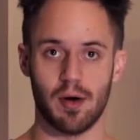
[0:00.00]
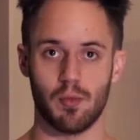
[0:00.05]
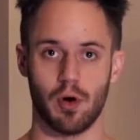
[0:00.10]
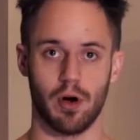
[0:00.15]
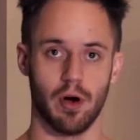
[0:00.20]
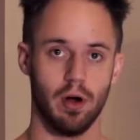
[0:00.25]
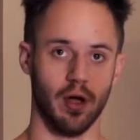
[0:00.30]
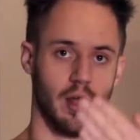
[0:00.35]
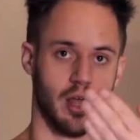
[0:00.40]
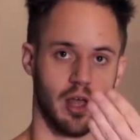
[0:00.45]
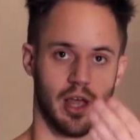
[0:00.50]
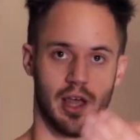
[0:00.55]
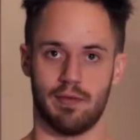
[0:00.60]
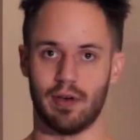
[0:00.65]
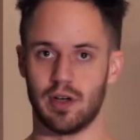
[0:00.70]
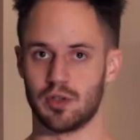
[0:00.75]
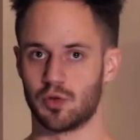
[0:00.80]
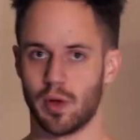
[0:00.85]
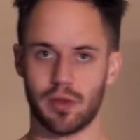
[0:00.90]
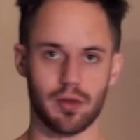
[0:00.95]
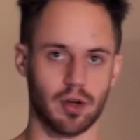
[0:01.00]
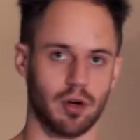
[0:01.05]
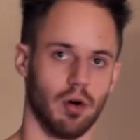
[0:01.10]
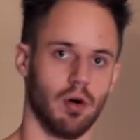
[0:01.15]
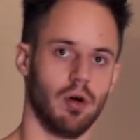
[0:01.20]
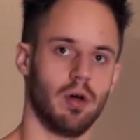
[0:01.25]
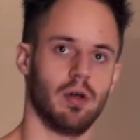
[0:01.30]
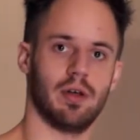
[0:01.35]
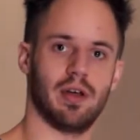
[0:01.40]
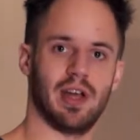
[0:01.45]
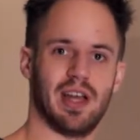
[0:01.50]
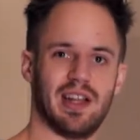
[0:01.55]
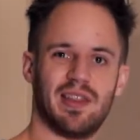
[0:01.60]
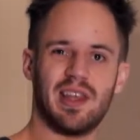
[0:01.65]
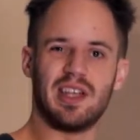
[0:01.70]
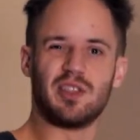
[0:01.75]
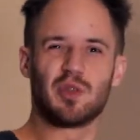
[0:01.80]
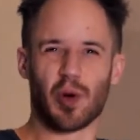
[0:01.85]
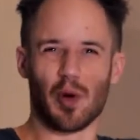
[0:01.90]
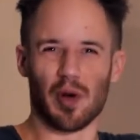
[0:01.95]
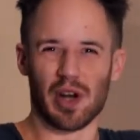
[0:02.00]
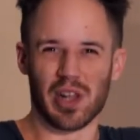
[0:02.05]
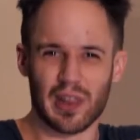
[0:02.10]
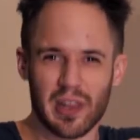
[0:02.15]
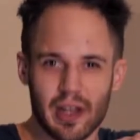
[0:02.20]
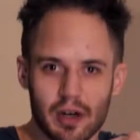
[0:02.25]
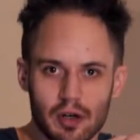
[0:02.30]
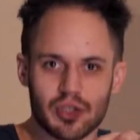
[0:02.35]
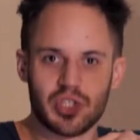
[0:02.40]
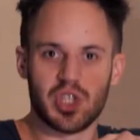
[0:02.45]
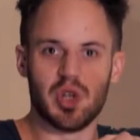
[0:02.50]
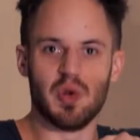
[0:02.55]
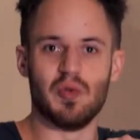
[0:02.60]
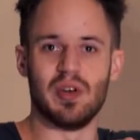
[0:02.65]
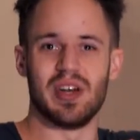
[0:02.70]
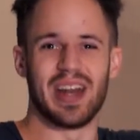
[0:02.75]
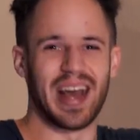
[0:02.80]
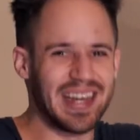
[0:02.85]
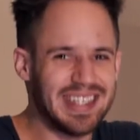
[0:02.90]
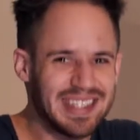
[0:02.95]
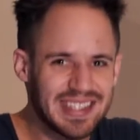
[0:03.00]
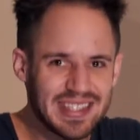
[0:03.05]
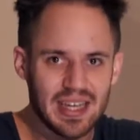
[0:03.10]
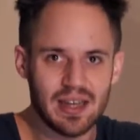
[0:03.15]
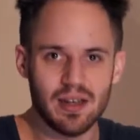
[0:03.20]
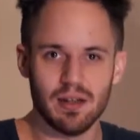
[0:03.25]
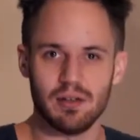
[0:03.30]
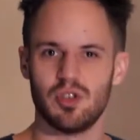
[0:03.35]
where if I was with a girl and things were going a little too nicely,